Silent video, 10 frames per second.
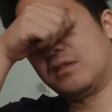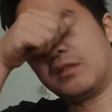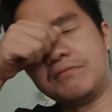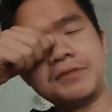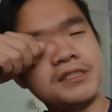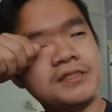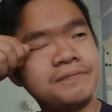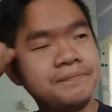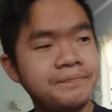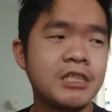tired,
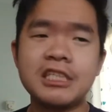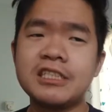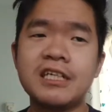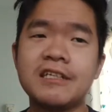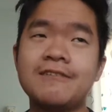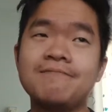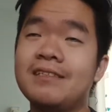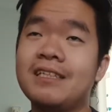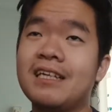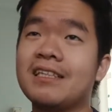man. But also, I
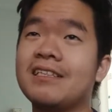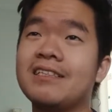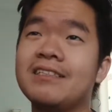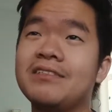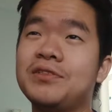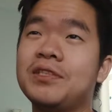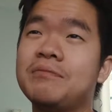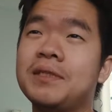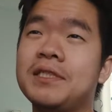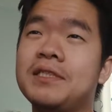think I didn't drink
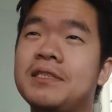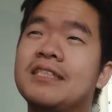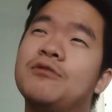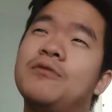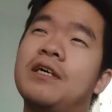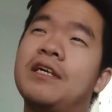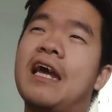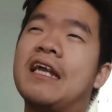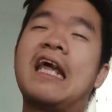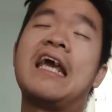much as a wine.
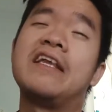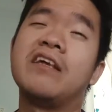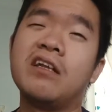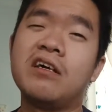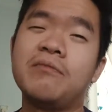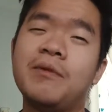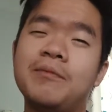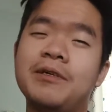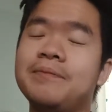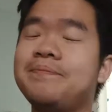I ate a lot, I
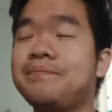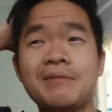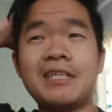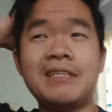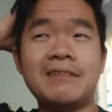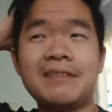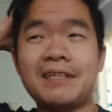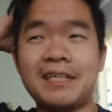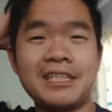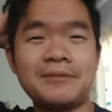remember. But then
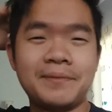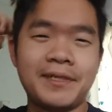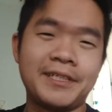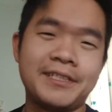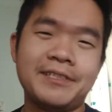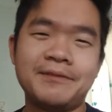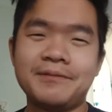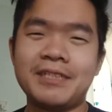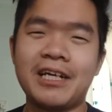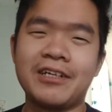I guess my
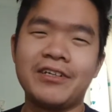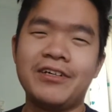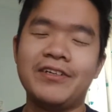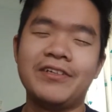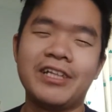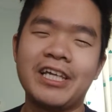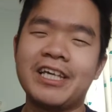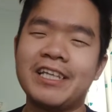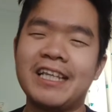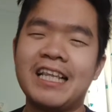alcoholic
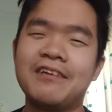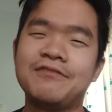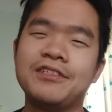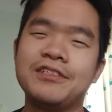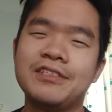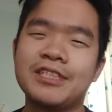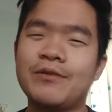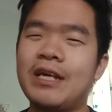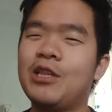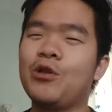level is
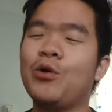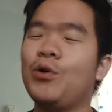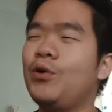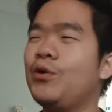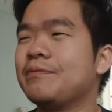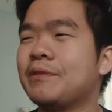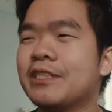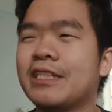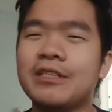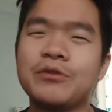quite low
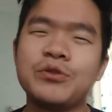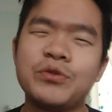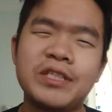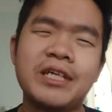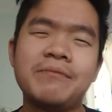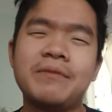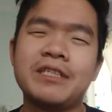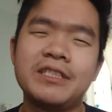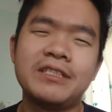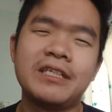because I don't drink that
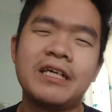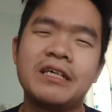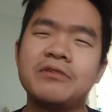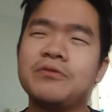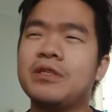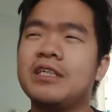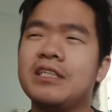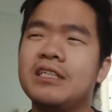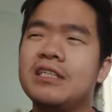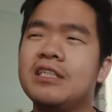much. I don't
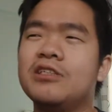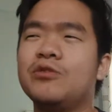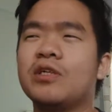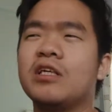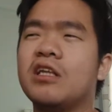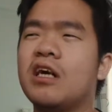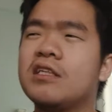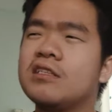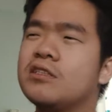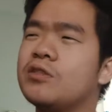really drink a lot.
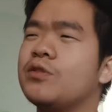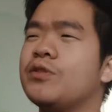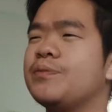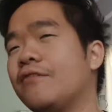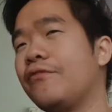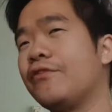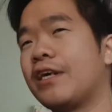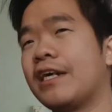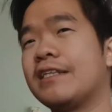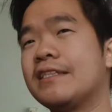So a few
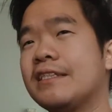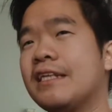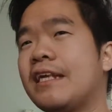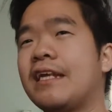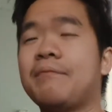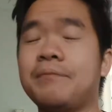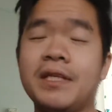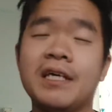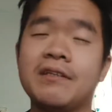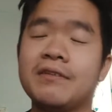cans, then I'm
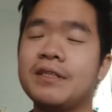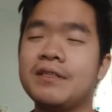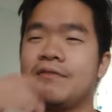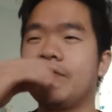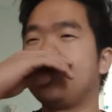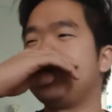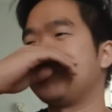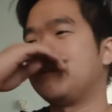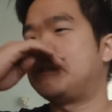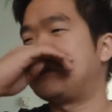done with
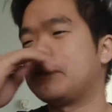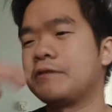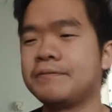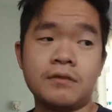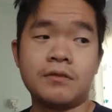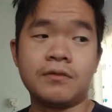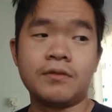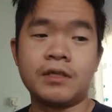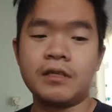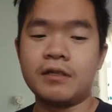drinking. So
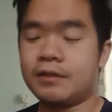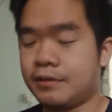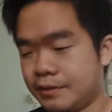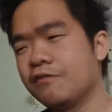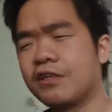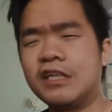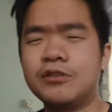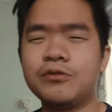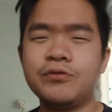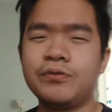yeah. I think I
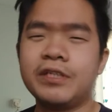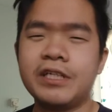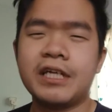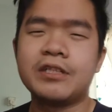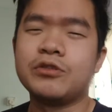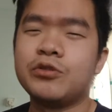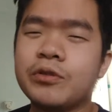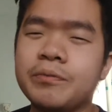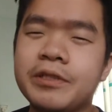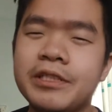don't really like to
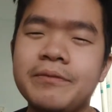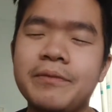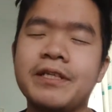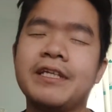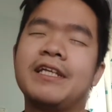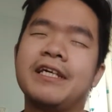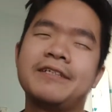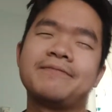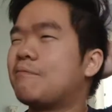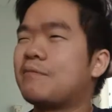drink beer, but then
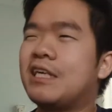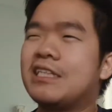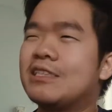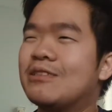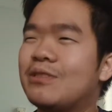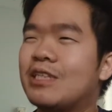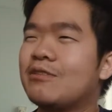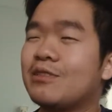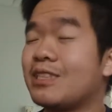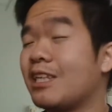like some cases when it
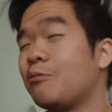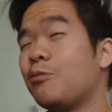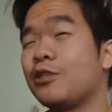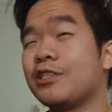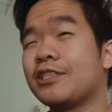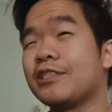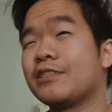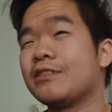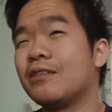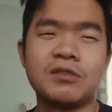comes to
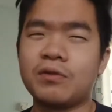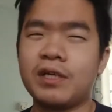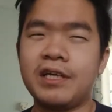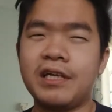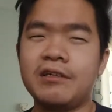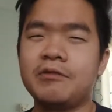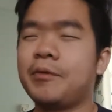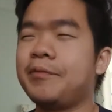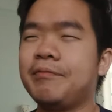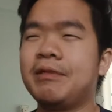celebration, it's okay. Or
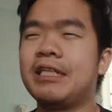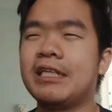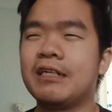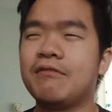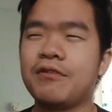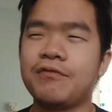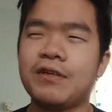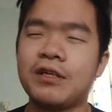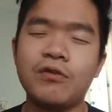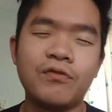maybe meeting up with
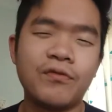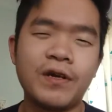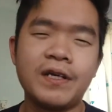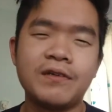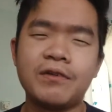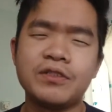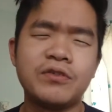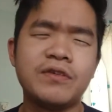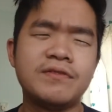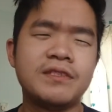an old friend or
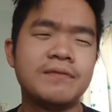so.